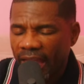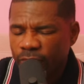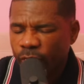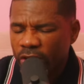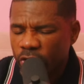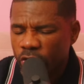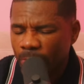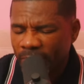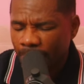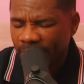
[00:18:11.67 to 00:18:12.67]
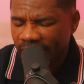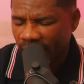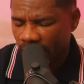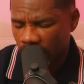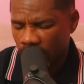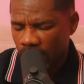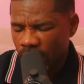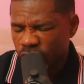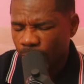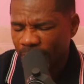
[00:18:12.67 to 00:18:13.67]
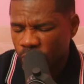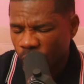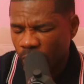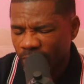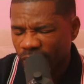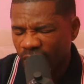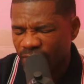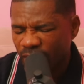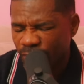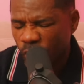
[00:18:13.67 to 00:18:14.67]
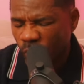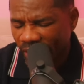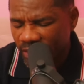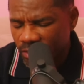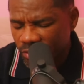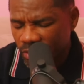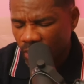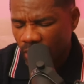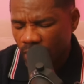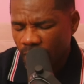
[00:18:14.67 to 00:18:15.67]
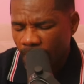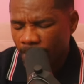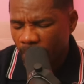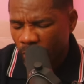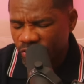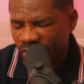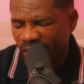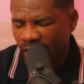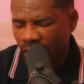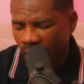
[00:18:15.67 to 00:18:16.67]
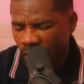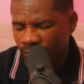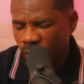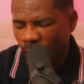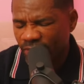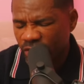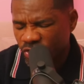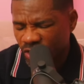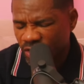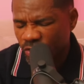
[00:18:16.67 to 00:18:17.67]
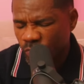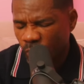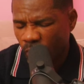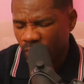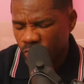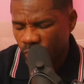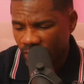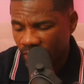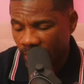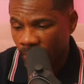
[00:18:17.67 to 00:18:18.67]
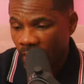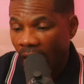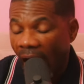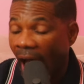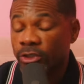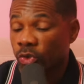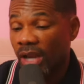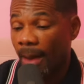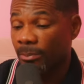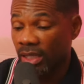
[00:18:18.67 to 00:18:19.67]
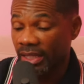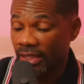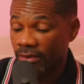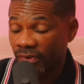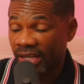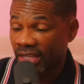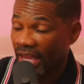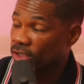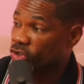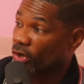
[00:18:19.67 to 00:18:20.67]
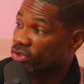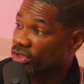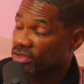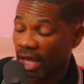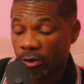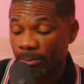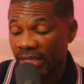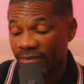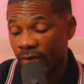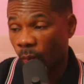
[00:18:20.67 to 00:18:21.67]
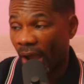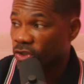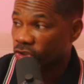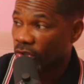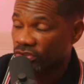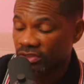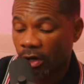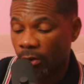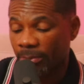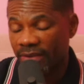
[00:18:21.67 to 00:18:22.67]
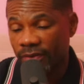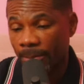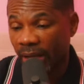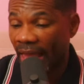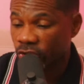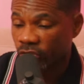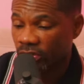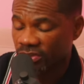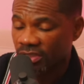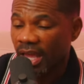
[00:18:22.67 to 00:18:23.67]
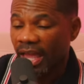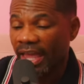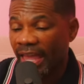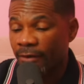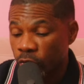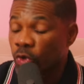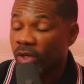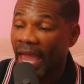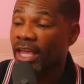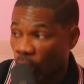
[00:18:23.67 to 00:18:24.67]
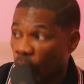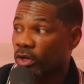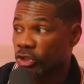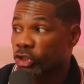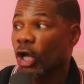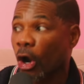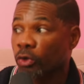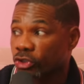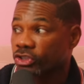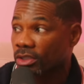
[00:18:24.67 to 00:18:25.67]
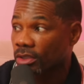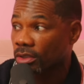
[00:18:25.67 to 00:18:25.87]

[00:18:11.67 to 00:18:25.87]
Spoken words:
Every human being should be treated with the level of grace, mercy, and love the way that Jesus would want to treat them. I do not believe in gay churches. I don't believe in white churches. I don't believe in Black churches. If you can't go to church